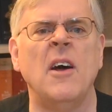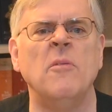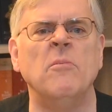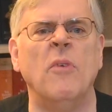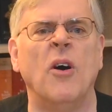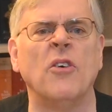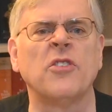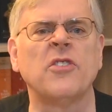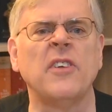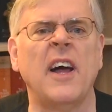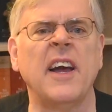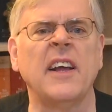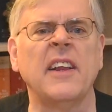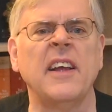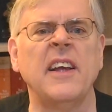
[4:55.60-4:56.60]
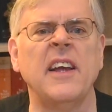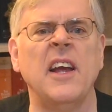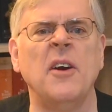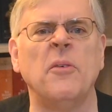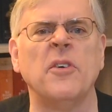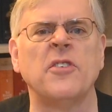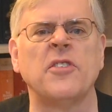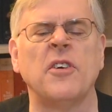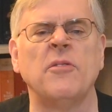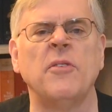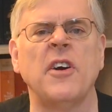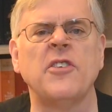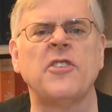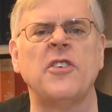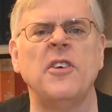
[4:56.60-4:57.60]
Most likely it was a
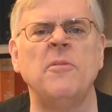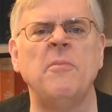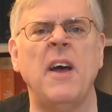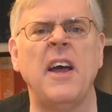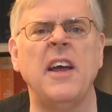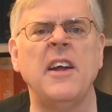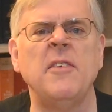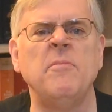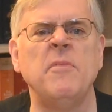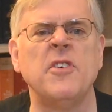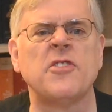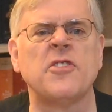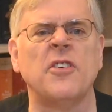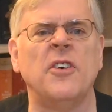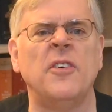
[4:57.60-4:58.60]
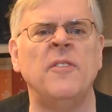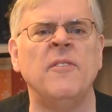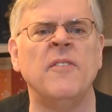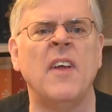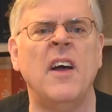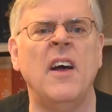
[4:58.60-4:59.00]
Russian-made missile